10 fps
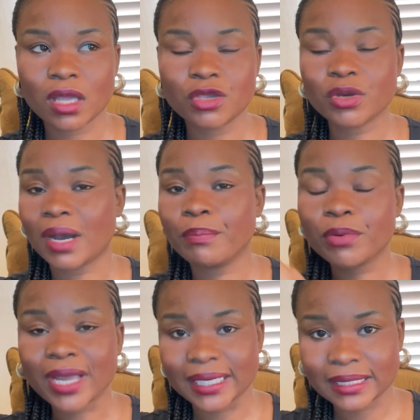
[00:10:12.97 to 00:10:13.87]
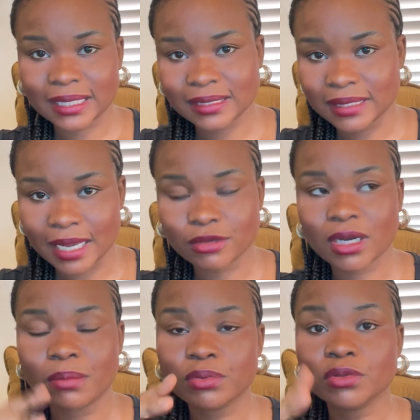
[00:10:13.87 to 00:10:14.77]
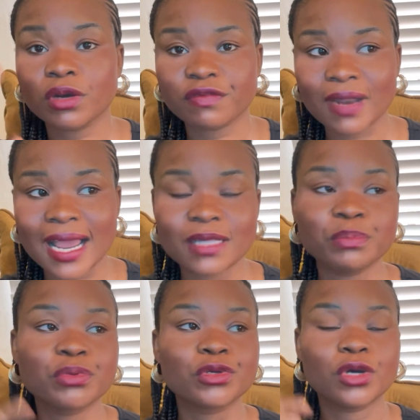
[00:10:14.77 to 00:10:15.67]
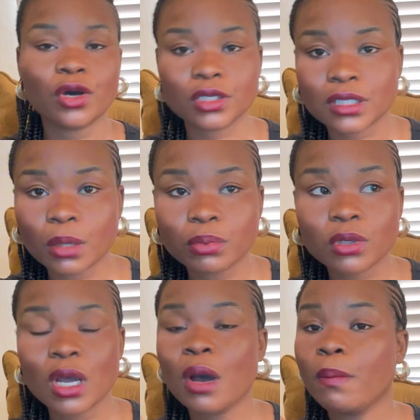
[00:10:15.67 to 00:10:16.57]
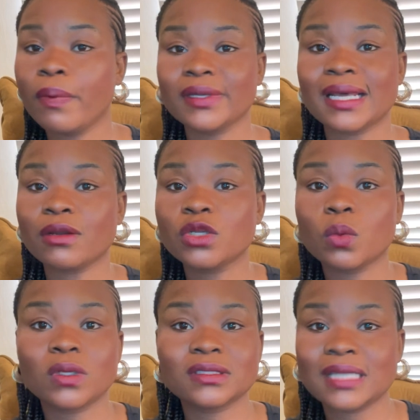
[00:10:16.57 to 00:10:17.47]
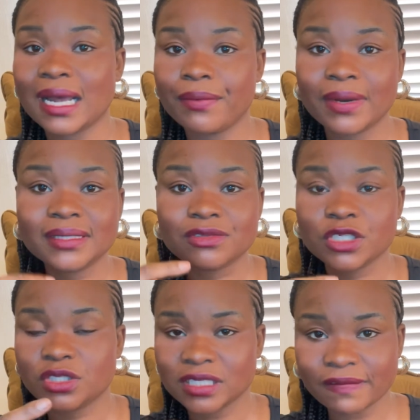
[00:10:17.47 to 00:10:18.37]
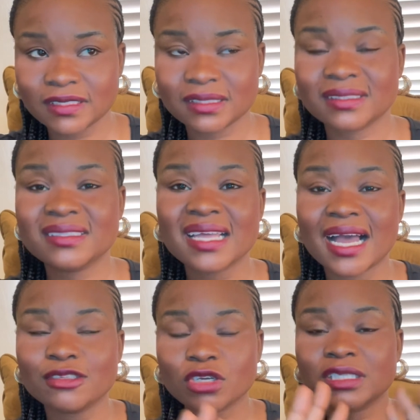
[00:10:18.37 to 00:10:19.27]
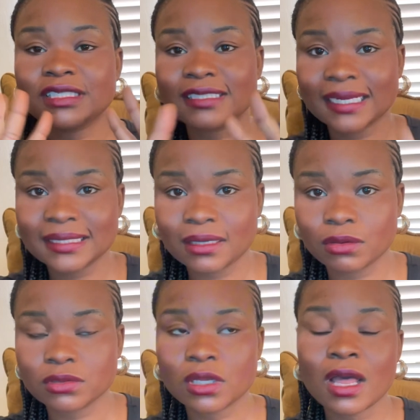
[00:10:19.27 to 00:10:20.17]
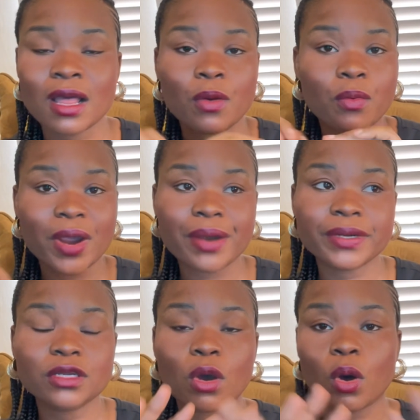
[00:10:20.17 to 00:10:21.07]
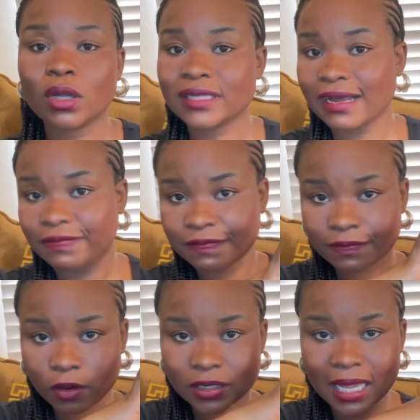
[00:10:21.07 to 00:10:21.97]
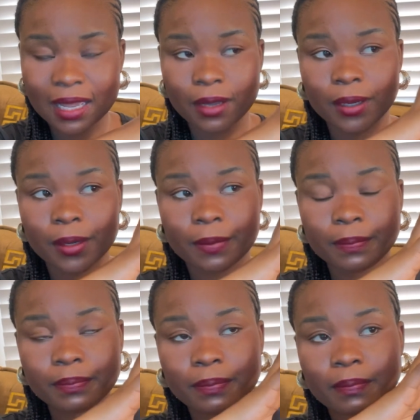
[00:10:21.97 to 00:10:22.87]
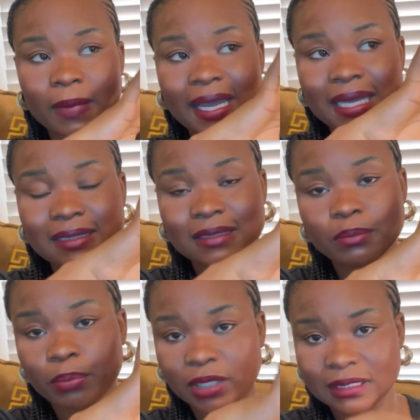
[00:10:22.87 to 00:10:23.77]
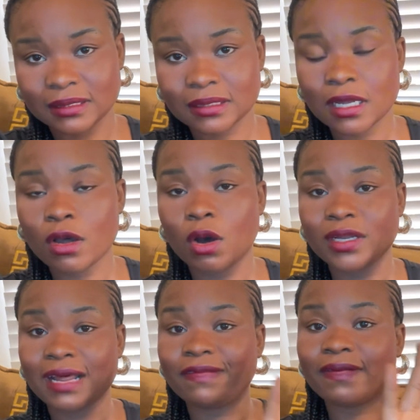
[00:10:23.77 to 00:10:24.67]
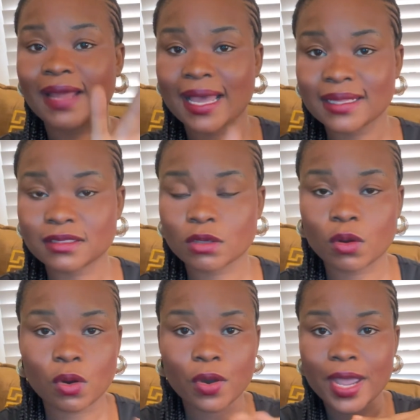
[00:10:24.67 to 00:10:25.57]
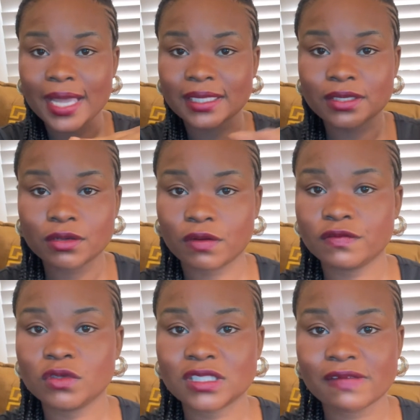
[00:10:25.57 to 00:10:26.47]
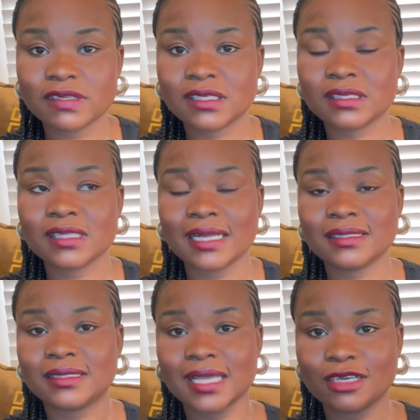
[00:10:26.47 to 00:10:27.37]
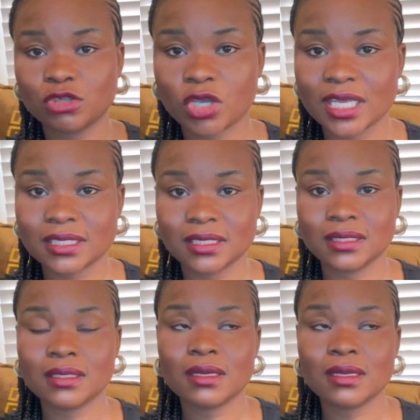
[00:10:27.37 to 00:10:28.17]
you can book anything there. You can book your flight, book your hotel, book, but they're not the ones that are rendering services. They are just channels wherein other marketing bodies, other flights or any of those services that they are showcasing,